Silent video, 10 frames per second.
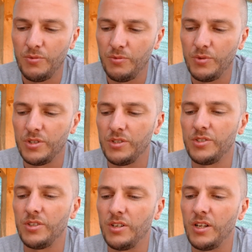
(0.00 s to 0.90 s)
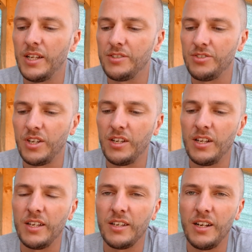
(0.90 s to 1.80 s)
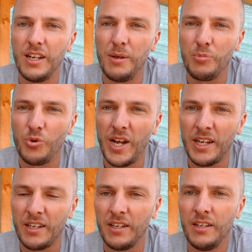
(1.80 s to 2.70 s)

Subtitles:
what's let's say like a limp rack,